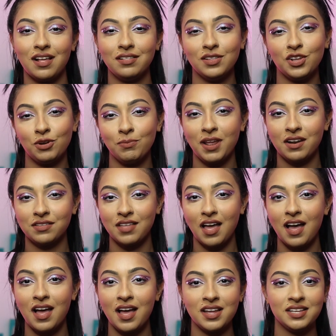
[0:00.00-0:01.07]
a little bit on the
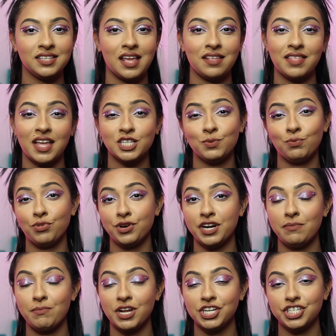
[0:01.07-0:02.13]
eyes, and that's
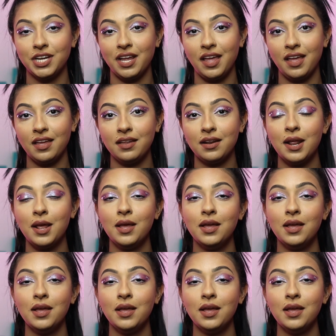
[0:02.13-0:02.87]
pretty much it.